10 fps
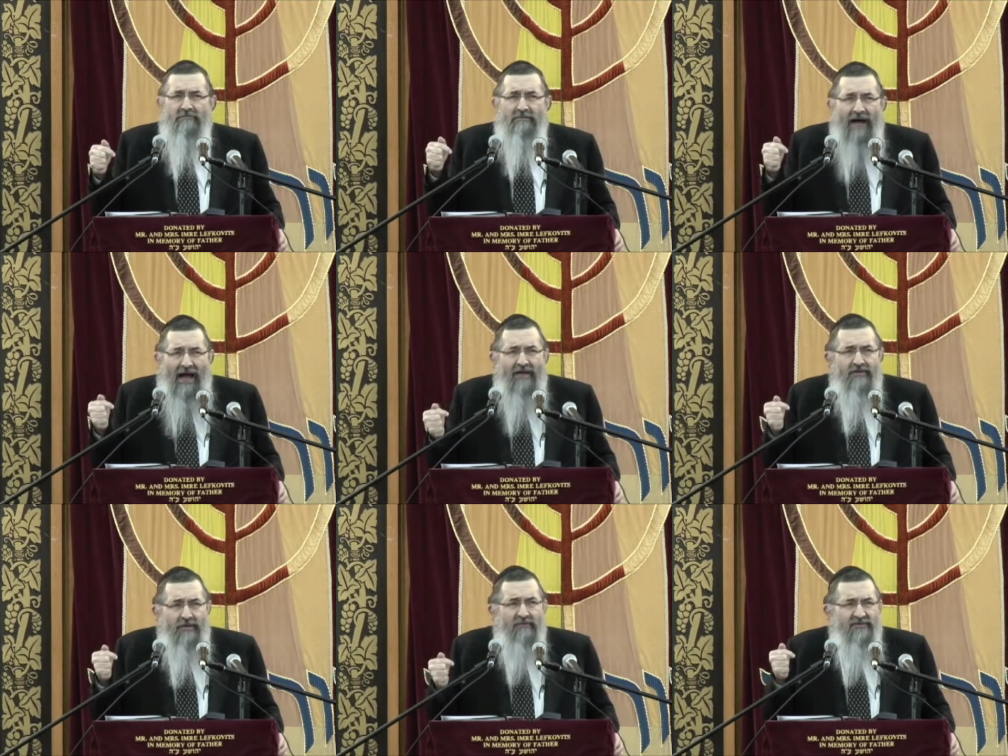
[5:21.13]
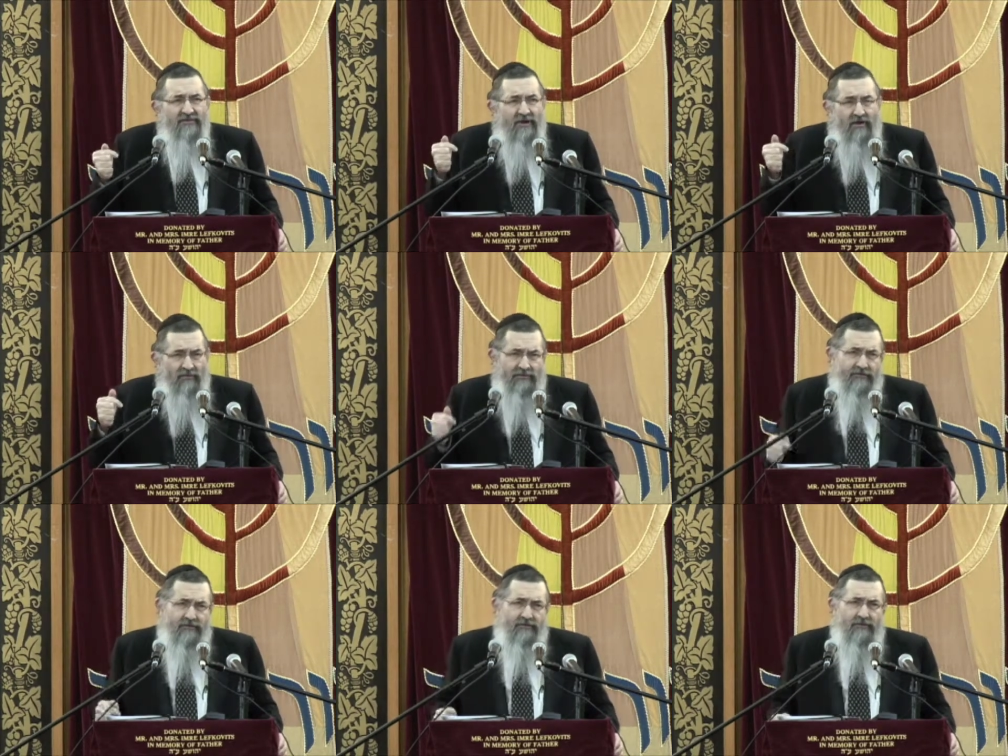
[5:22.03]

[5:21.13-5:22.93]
by themselves